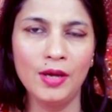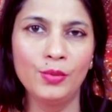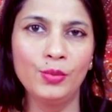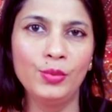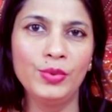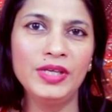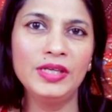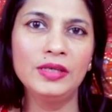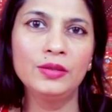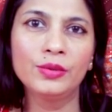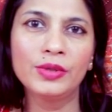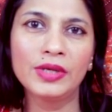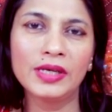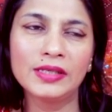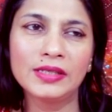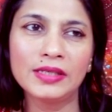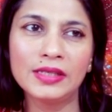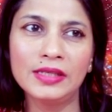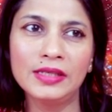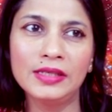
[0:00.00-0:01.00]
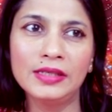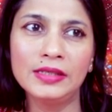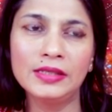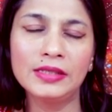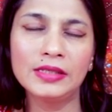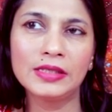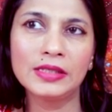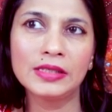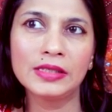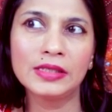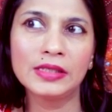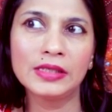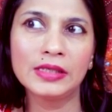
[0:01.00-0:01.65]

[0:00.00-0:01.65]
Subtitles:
We look at it